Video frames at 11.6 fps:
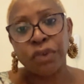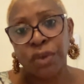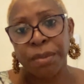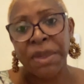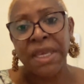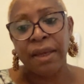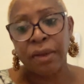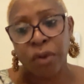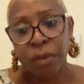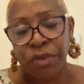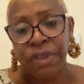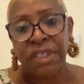to Jamaica, to
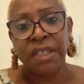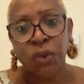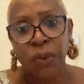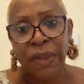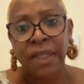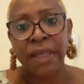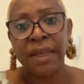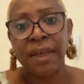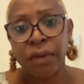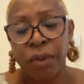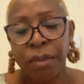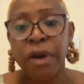Brazil, to Antigua,
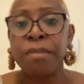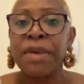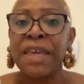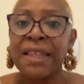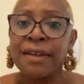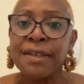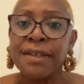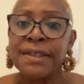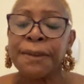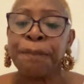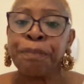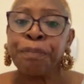to
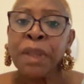Barbados,